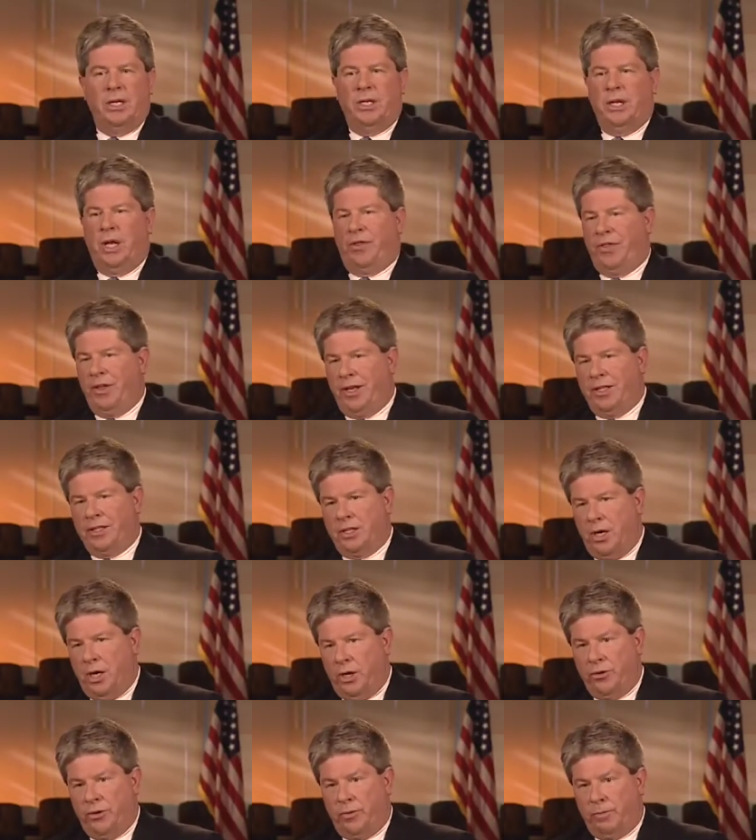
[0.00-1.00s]
Nothing is
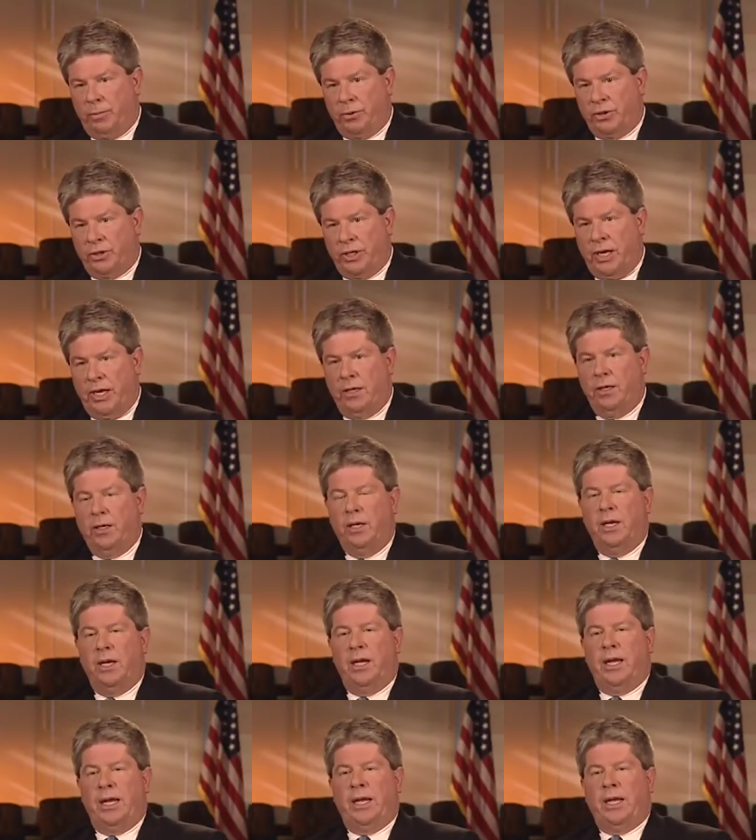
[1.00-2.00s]
one hundred percent,
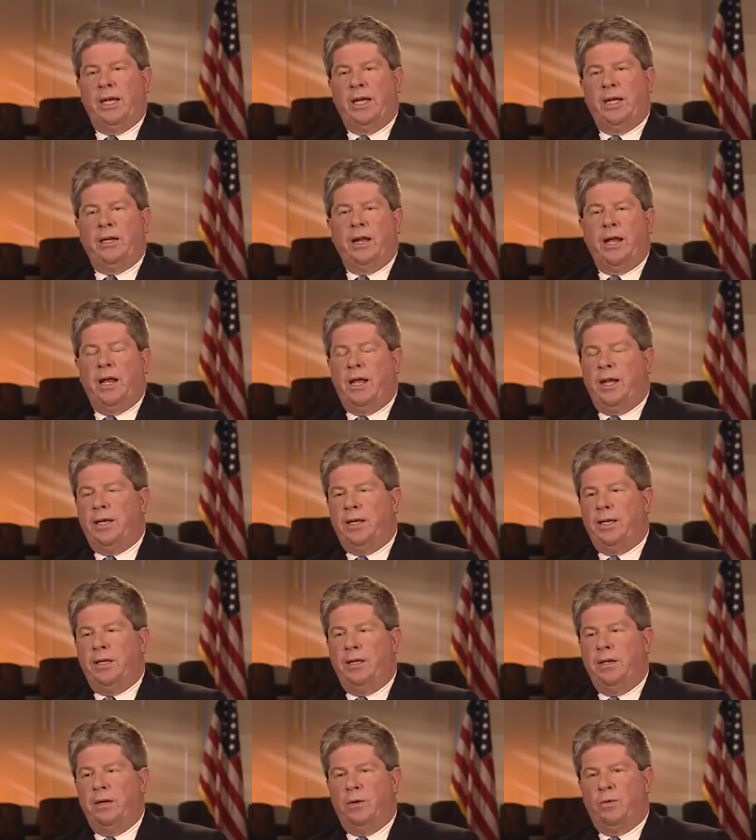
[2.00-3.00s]
and
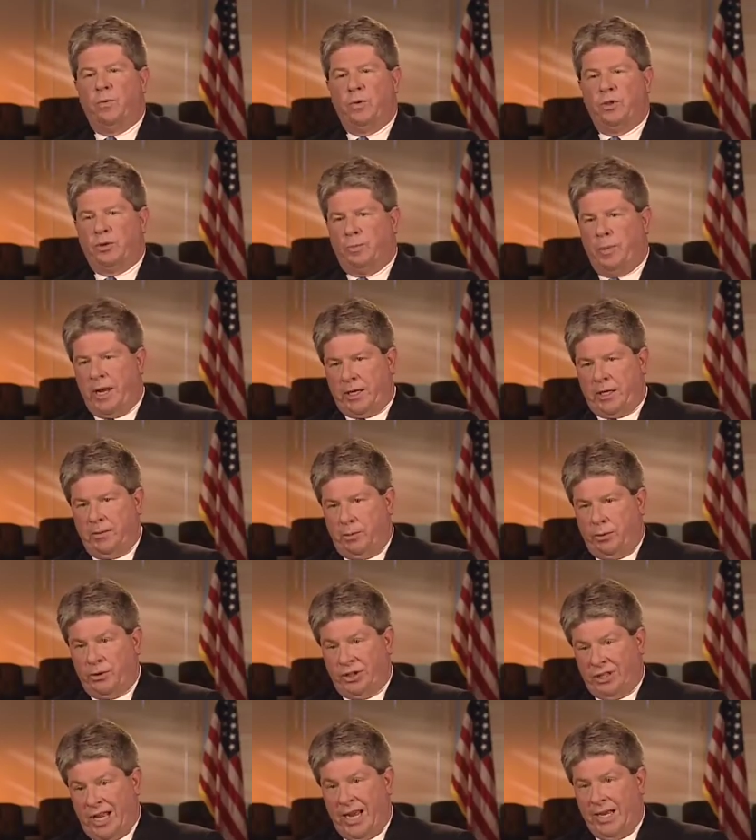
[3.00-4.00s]
any
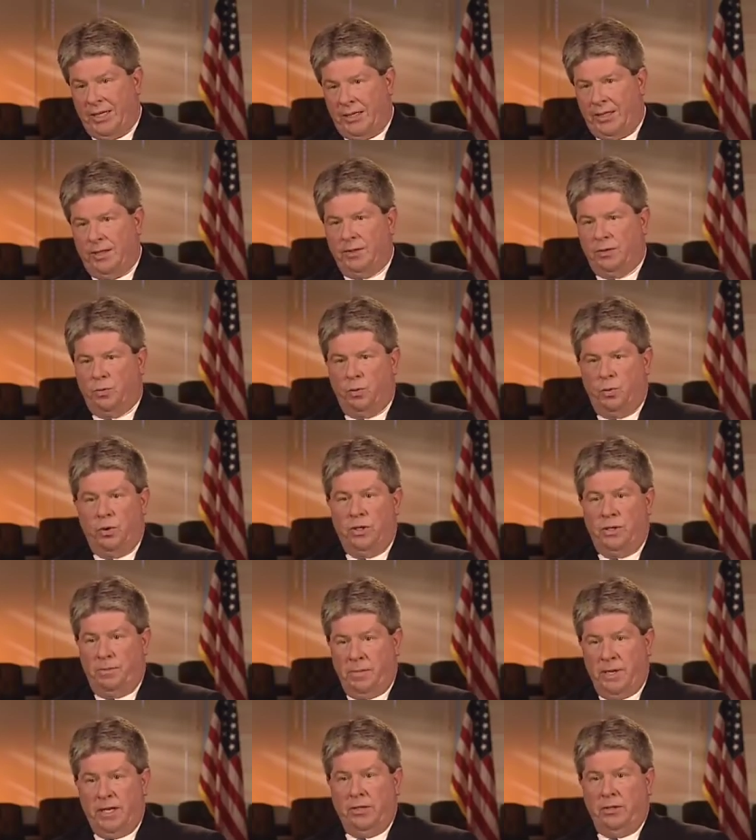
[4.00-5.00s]
respectable scientist will
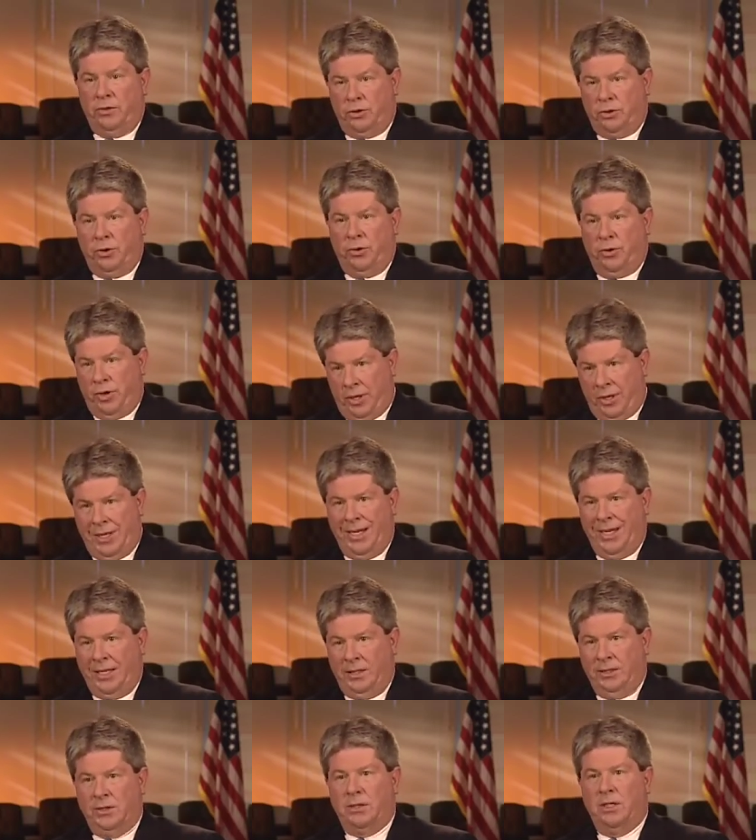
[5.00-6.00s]
admit certain
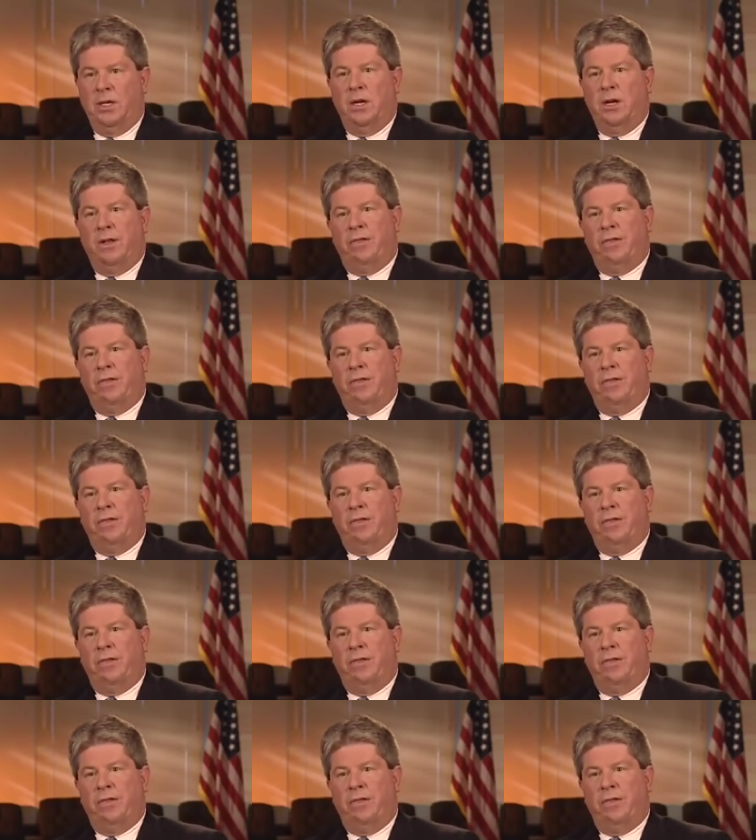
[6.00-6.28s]
things